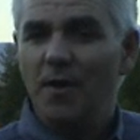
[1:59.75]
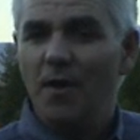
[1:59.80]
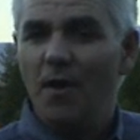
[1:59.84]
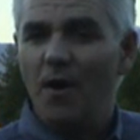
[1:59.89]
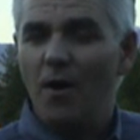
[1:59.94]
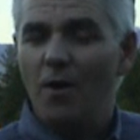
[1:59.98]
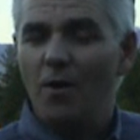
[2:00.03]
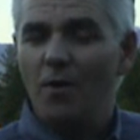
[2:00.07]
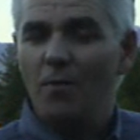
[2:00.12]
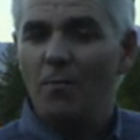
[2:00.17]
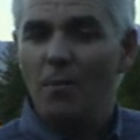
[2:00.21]

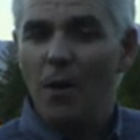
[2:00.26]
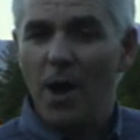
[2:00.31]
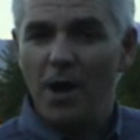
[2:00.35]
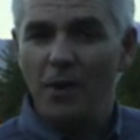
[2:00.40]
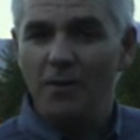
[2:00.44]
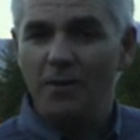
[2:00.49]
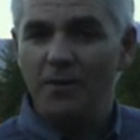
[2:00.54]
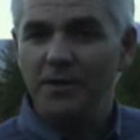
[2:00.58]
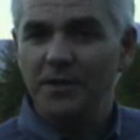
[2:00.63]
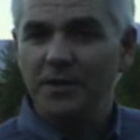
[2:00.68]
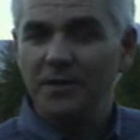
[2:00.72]
are
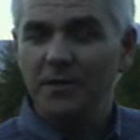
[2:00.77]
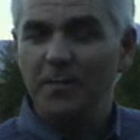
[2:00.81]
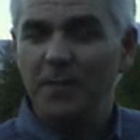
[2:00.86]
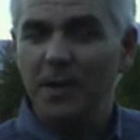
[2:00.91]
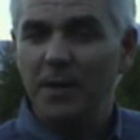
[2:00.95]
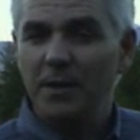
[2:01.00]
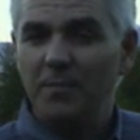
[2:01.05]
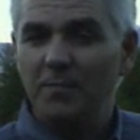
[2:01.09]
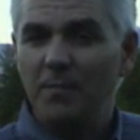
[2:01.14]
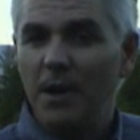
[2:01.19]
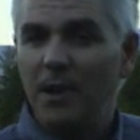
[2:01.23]
moderate and
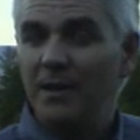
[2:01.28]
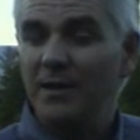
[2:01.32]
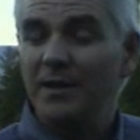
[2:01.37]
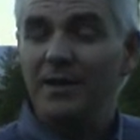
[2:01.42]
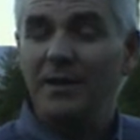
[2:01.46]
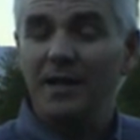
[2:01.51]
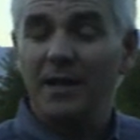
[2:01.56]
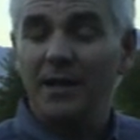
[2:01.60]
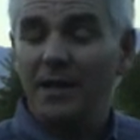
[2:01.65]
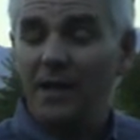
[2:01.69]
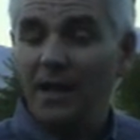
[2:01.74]

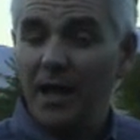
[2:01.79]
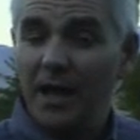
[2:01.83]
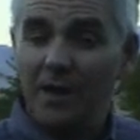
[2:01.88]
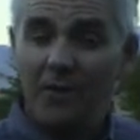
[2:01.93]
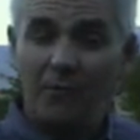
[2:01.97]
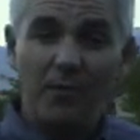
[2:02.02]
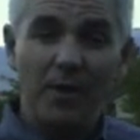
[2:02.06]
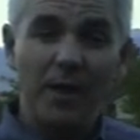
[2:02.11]
independent-minded, and yet